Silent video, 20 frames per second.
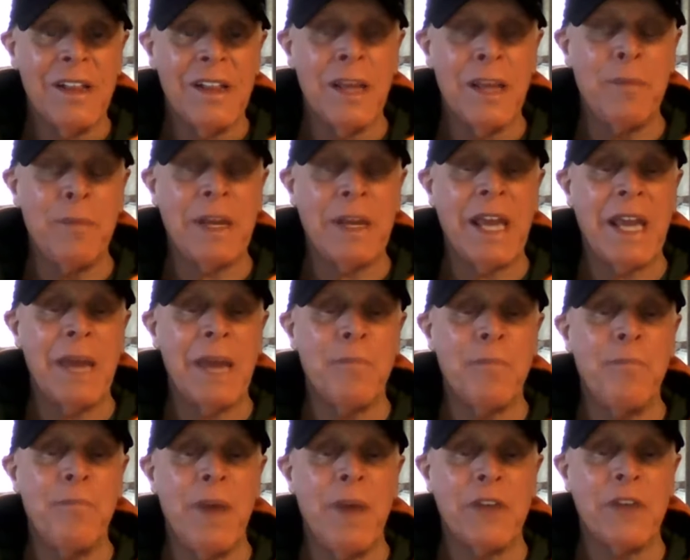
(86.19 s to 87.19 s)
that
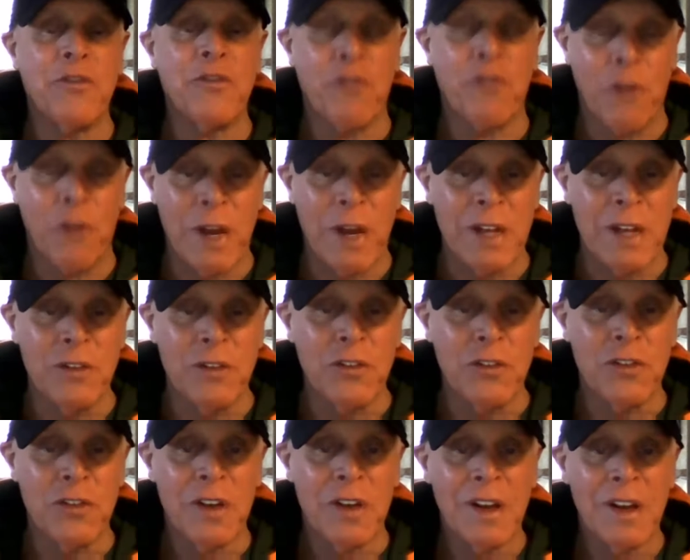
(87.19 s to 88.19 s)
became best
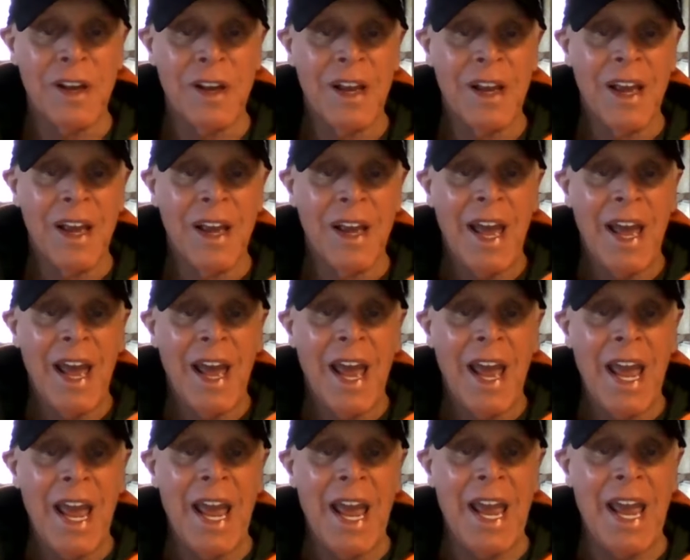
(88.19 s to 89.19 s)
friends,
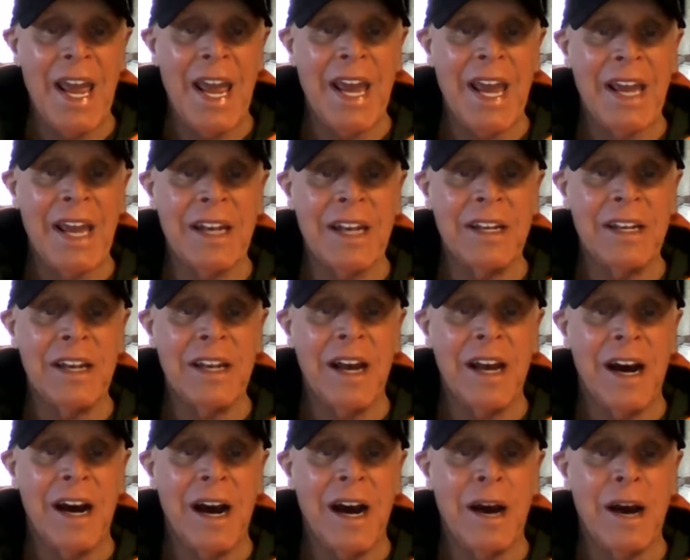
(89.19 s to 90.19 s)
and
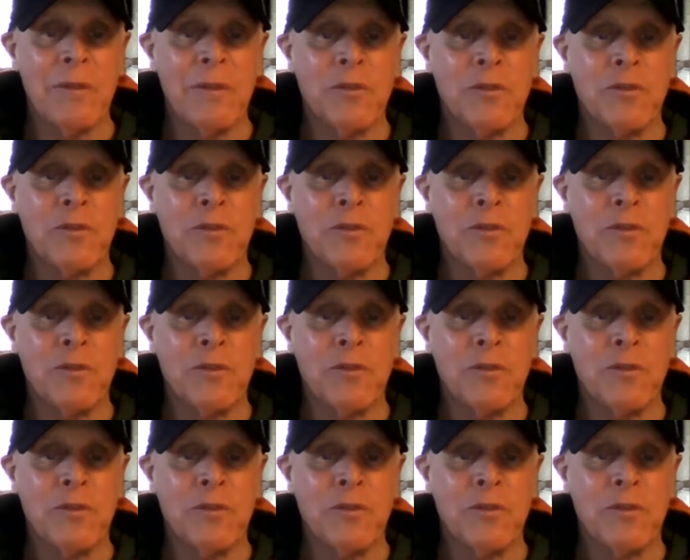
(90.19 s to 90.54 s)
uh,